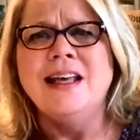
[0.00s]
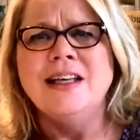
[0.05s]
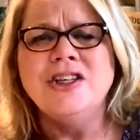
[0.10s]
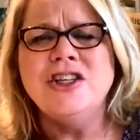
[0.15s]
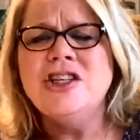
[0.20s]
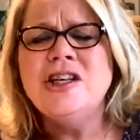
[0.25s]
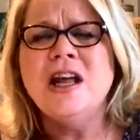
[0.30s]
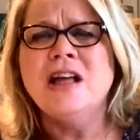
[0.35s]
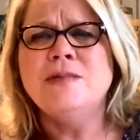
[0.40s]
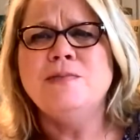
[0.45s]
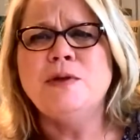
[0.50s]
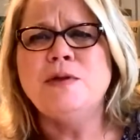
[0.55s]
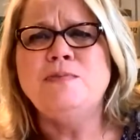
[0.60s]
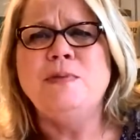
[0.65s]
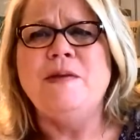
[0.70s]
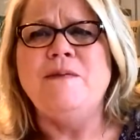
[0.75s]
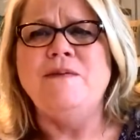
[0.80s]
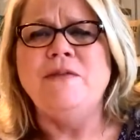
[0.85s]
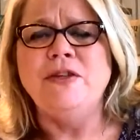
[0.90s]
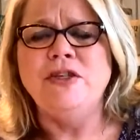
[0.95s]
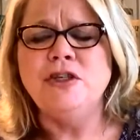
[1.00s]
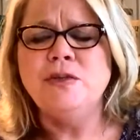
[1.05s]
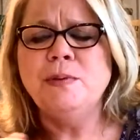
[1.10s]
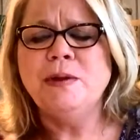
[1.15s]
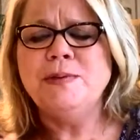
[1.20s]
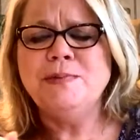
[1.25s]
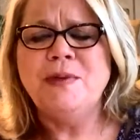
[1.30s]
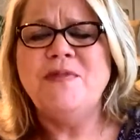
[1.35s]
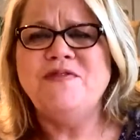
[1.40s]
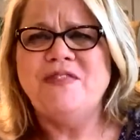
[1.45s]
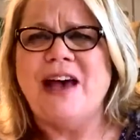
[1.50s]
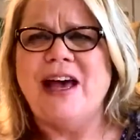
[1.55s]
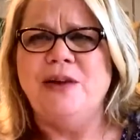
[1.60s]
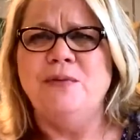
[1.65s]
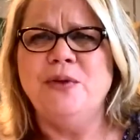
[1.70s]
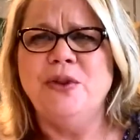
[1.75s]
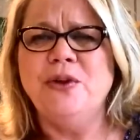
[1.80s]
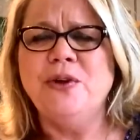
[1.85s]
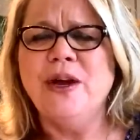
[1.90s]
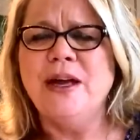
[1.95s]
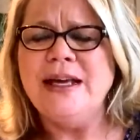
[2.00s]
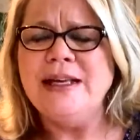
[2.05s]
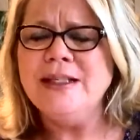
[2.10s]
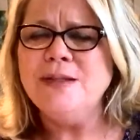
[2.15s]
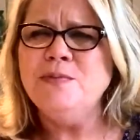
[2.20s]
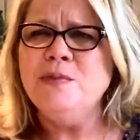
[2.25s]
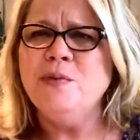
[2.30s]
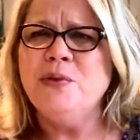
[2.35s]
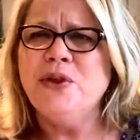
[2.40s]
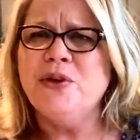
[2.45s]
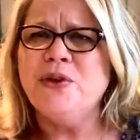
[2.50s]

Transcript: She's not supposed to be, she's supposed to be fighting with her husband,